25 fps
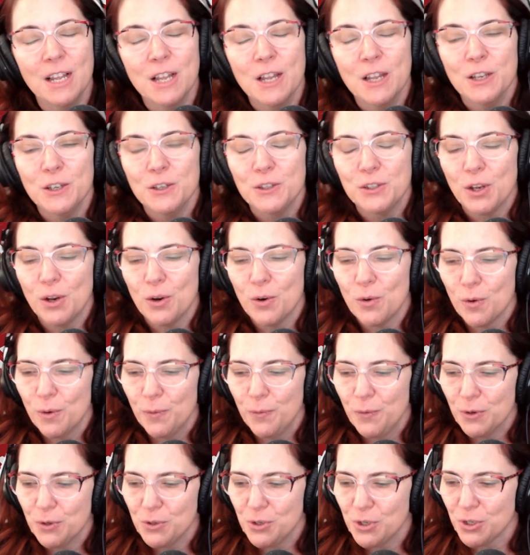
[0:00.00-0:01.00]
So if
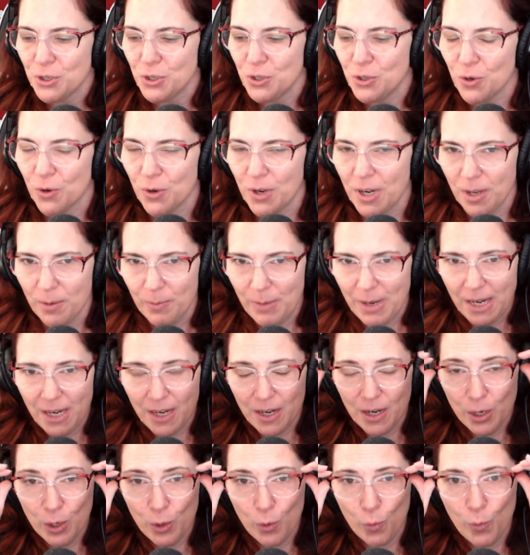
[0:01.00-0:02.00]
you're just joining
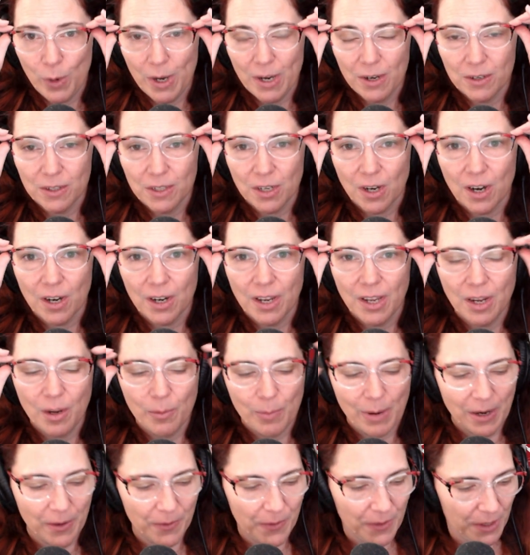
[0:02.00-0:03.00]
me, we are talking
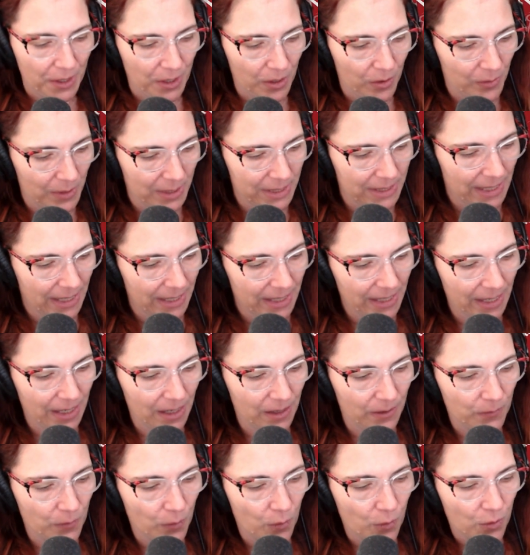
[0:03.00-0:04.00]
about the new
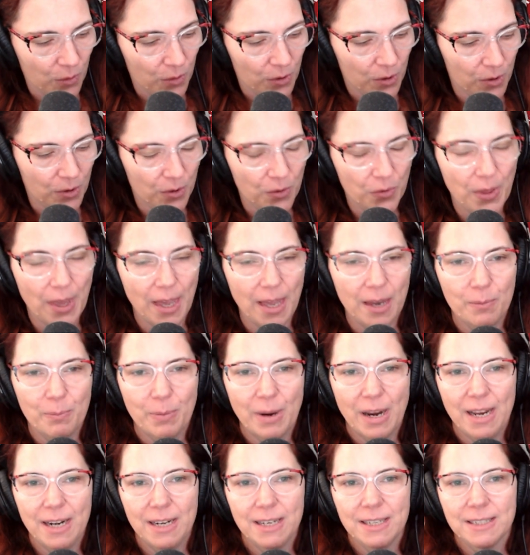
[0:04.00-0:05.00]
executive order that
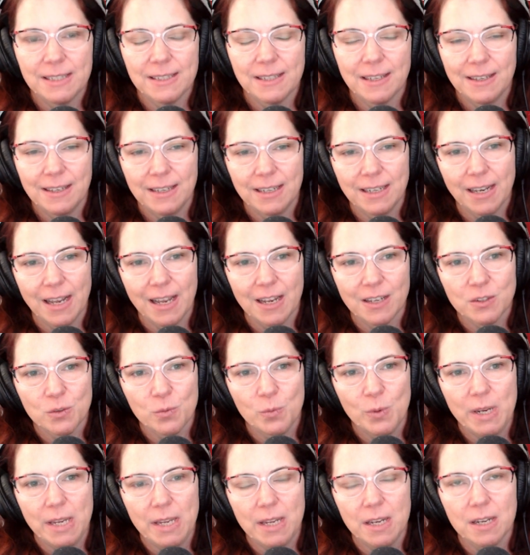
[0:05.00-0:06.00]
Biden signed last
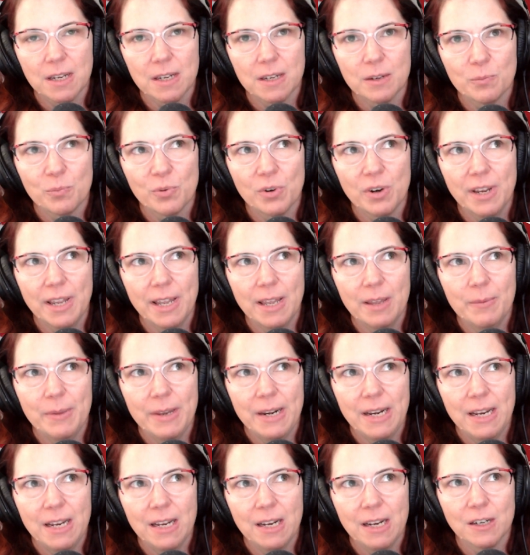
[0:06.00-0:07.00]
week,
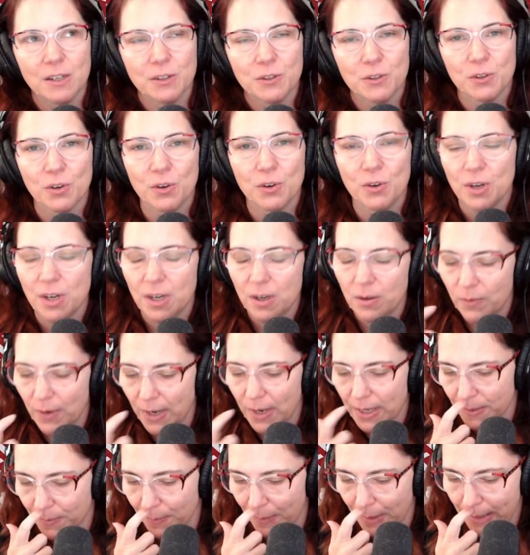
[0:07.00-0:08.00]
prohibiting certain
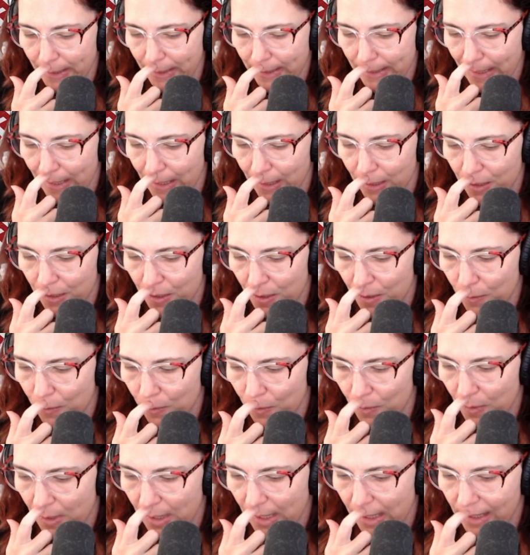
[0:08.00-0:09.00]
investments
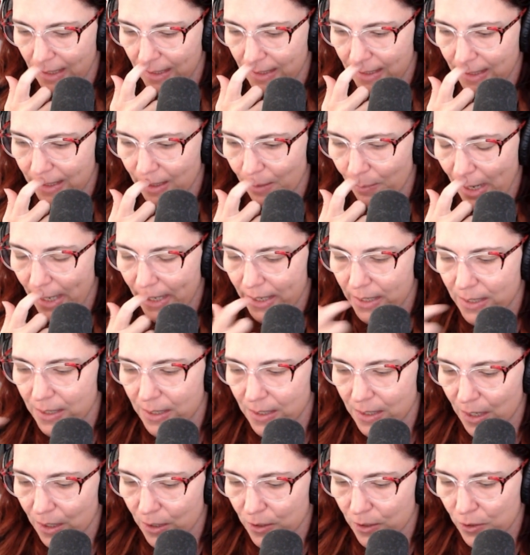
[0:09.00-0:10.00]
into the
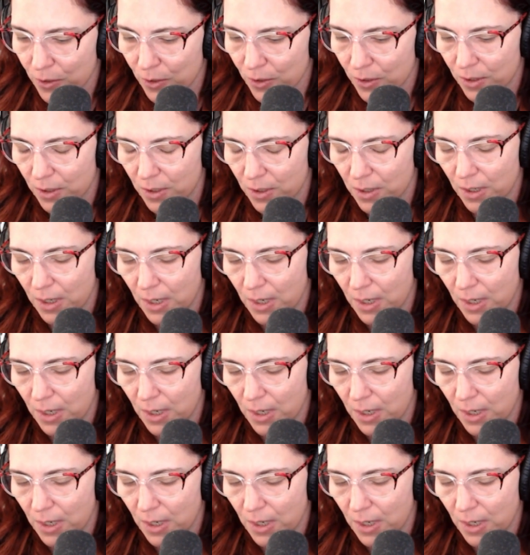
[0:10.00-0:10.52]
semiconductor